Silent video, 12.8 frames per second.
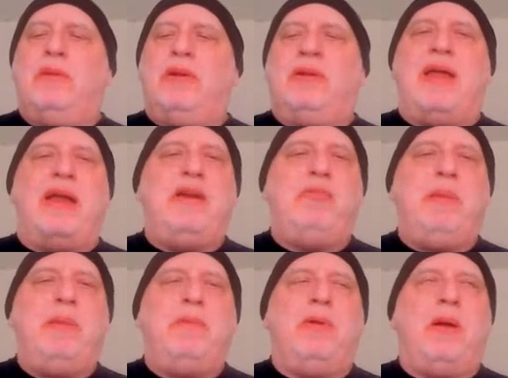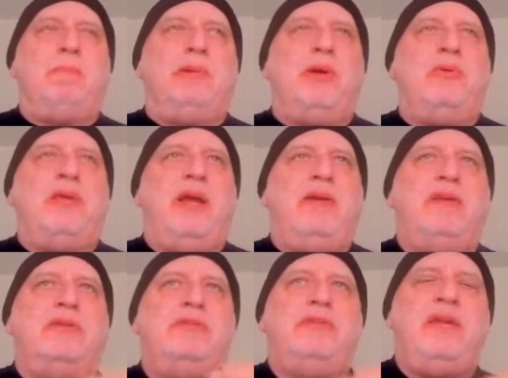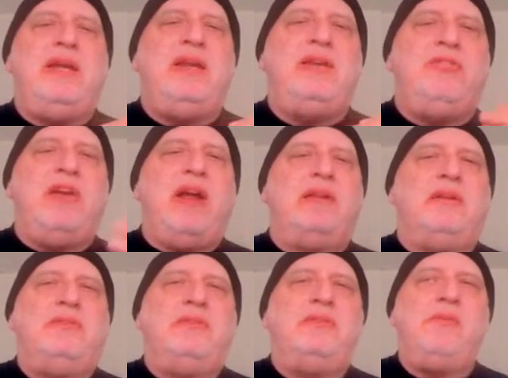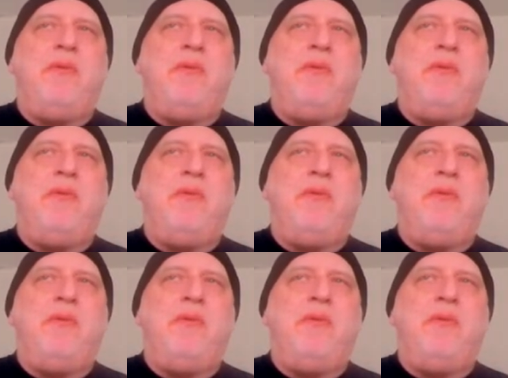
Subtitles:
lot of these people upload their eating challenges.